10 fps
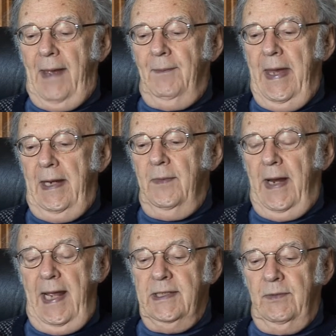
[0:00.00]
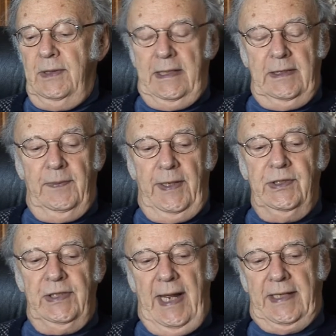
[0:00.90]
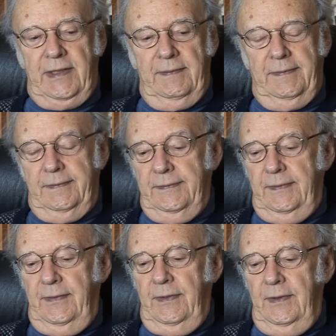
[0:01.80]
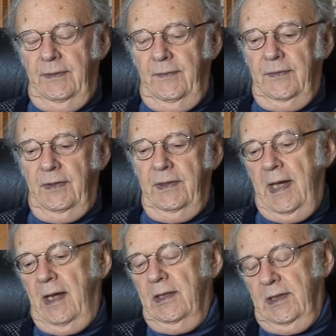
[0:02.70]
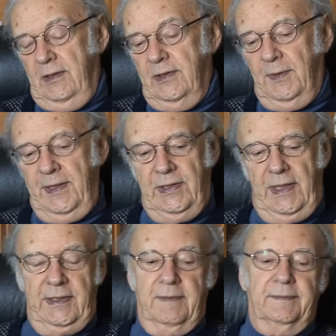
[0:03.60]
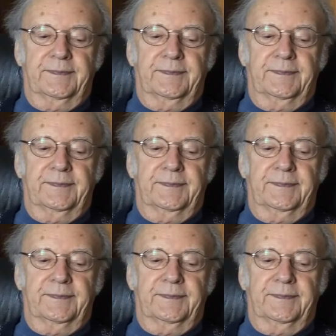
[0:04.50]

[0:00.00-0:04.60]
met him and I asked him if he'd like to play chess. So, yeah, let's play chess.